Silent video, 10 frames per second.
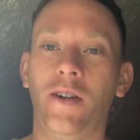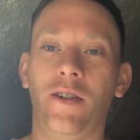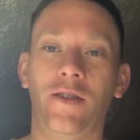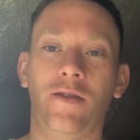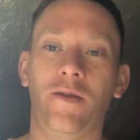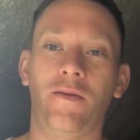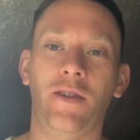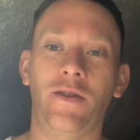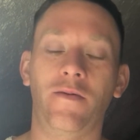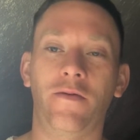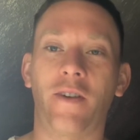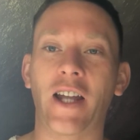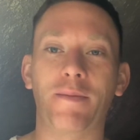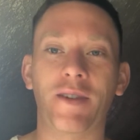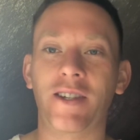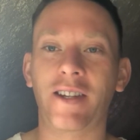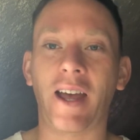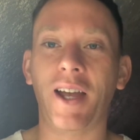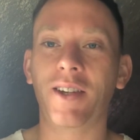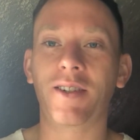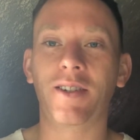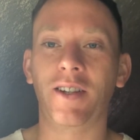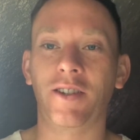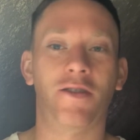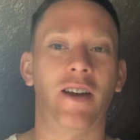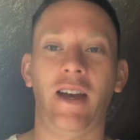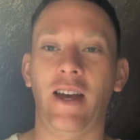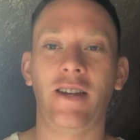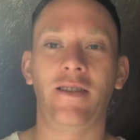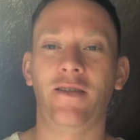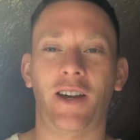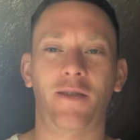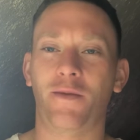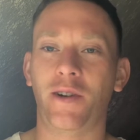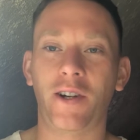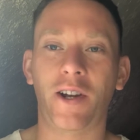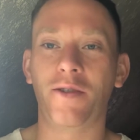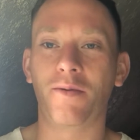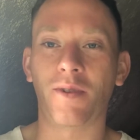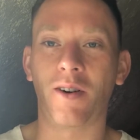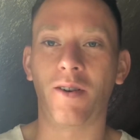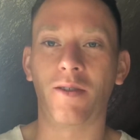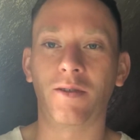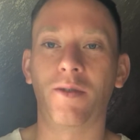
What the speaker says: and then you find mistakes in your head, like, what did I do wrong?